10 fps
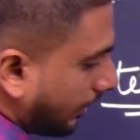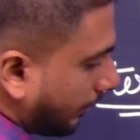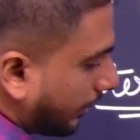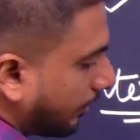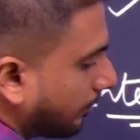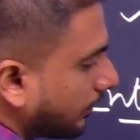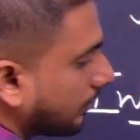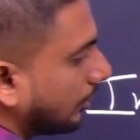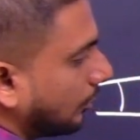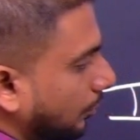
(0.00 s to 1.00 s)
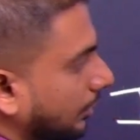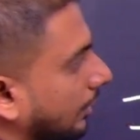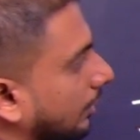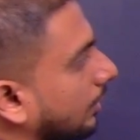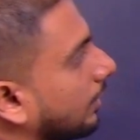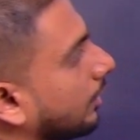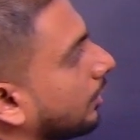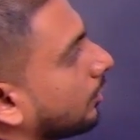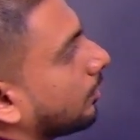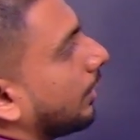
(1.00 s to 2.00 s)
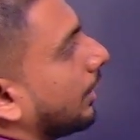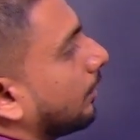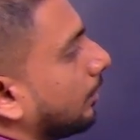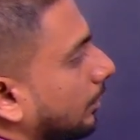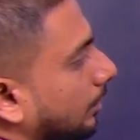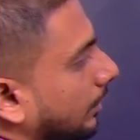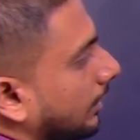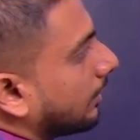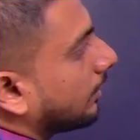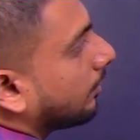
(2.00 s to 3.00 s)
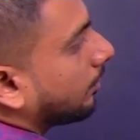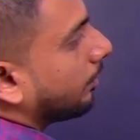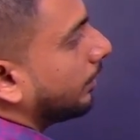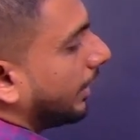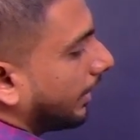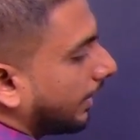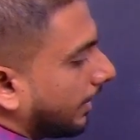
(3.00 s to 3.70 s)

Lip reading: it becomes union. So when you union A